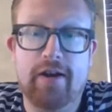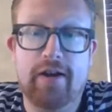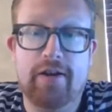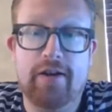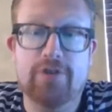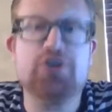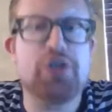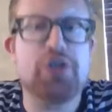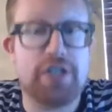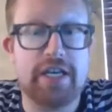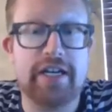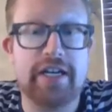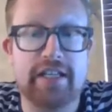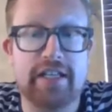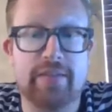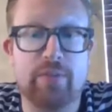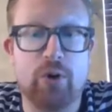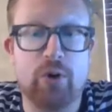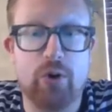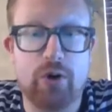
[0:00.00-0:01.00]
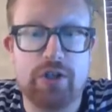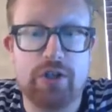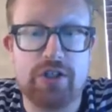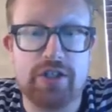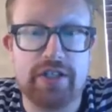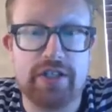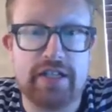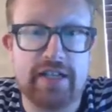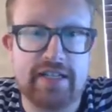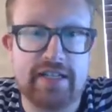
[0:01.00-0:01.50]
just getting them hooked
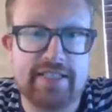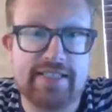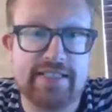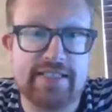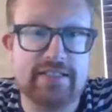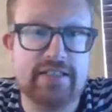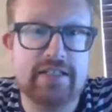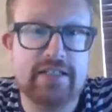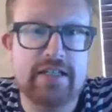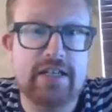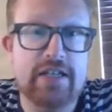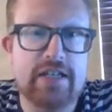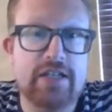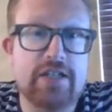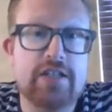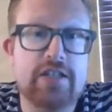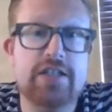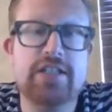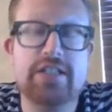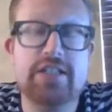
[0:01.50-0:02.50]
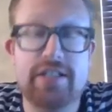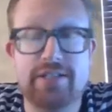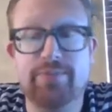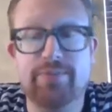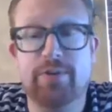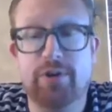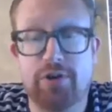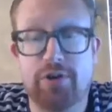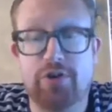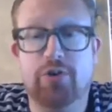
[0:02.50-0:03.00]
on the lesson. This is
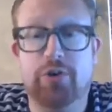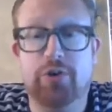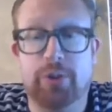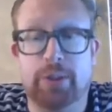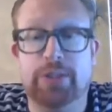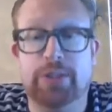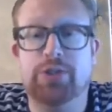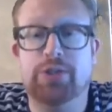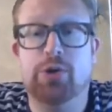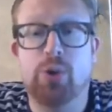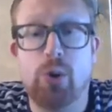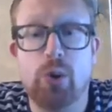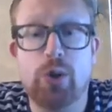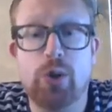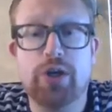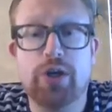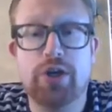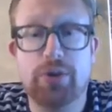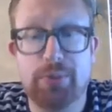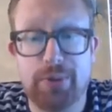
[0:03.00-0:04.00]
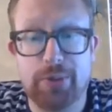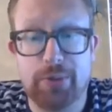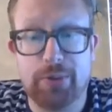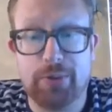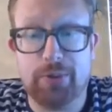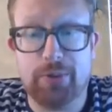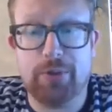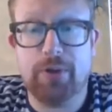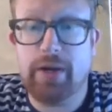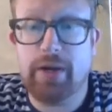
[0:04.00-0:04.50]
where you're going to hook your
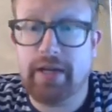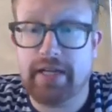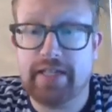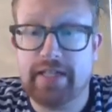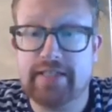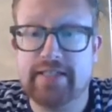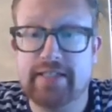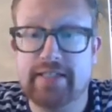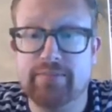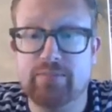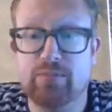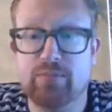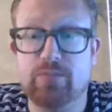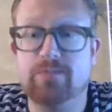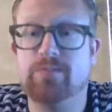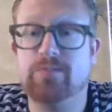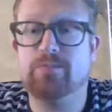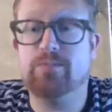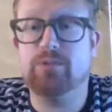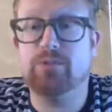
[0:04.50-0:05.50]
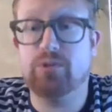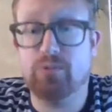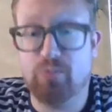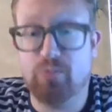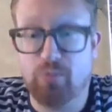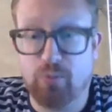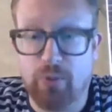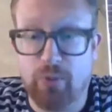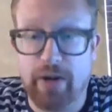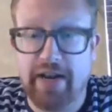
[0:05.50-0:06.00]
learner and get them
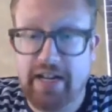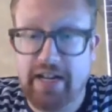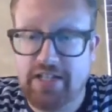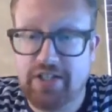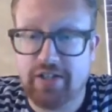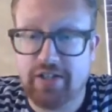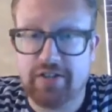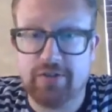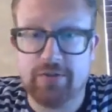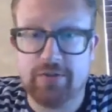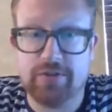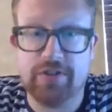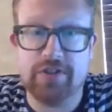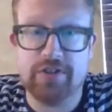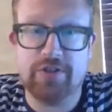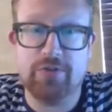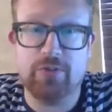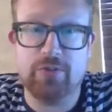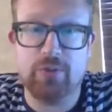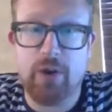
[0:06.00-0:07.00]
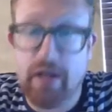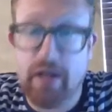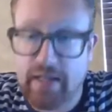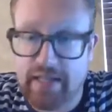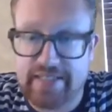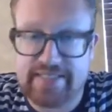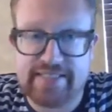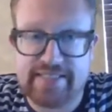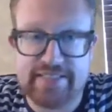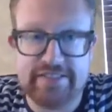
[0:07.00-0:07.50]
ready to learn the new
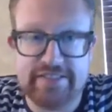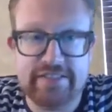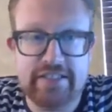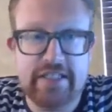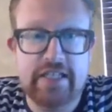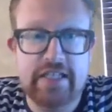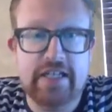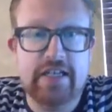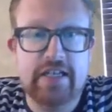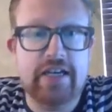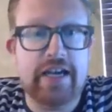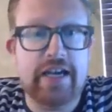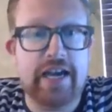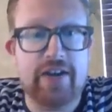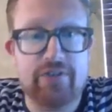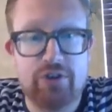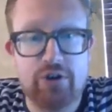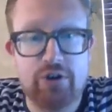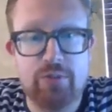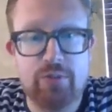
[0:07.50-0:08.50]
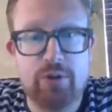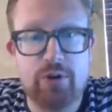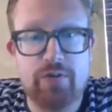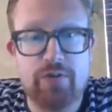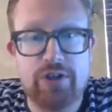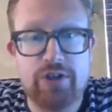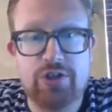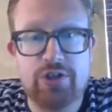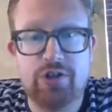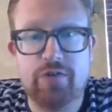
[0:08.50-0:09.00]
lesson. After your
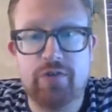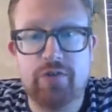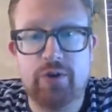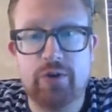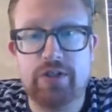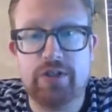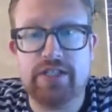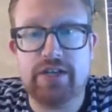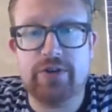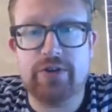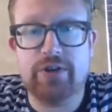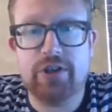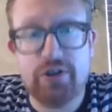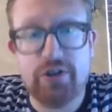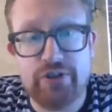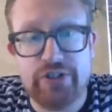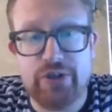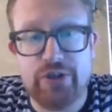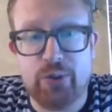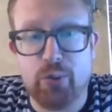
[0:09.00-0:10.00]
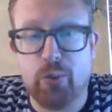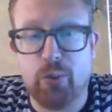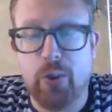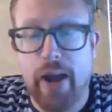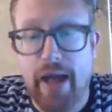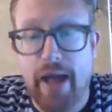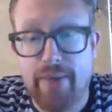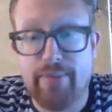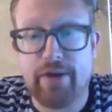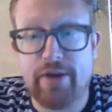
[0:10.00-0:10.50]
motivation and focus, how are you going to
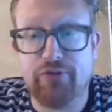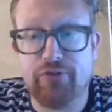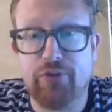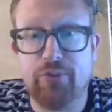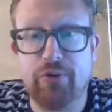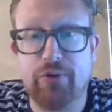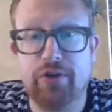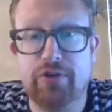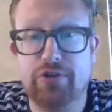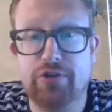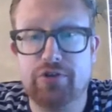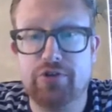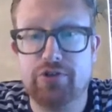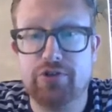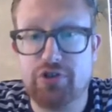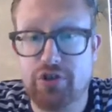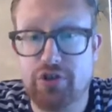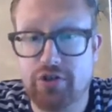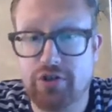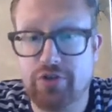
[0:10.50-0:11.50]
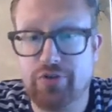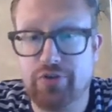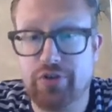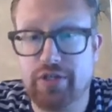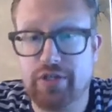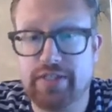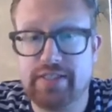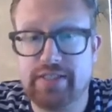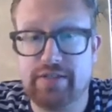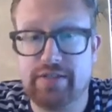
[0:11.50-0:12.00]
grab everyone to start your
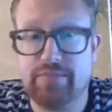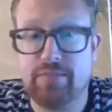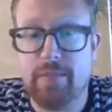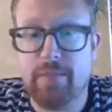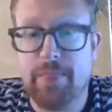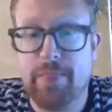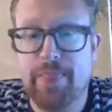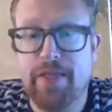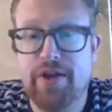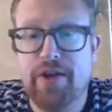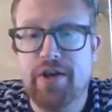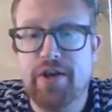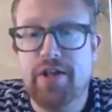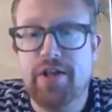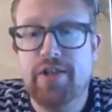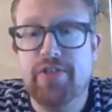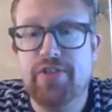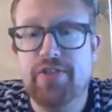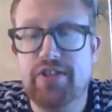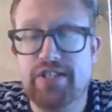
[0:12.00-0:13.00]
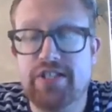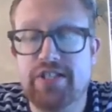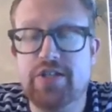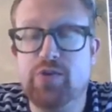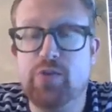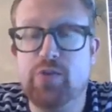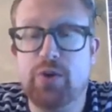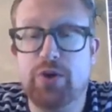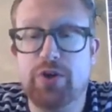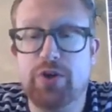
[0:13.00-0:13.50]
lesson? This is
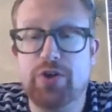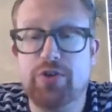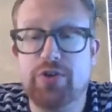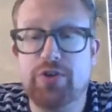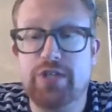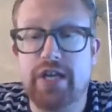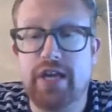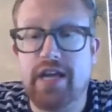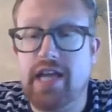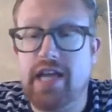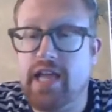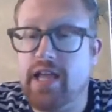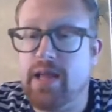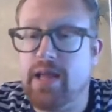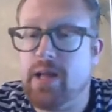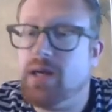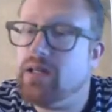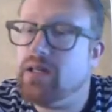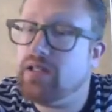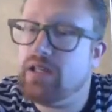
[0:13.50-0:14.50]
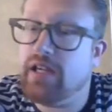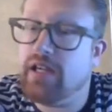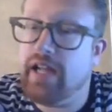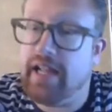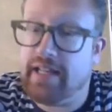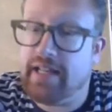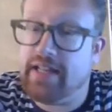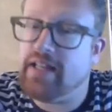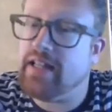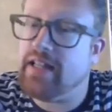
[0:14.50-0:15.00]
where you say
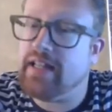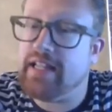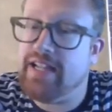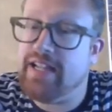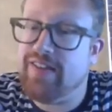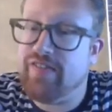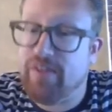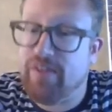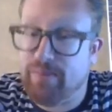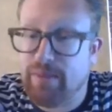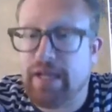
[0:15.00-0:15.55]
and leave them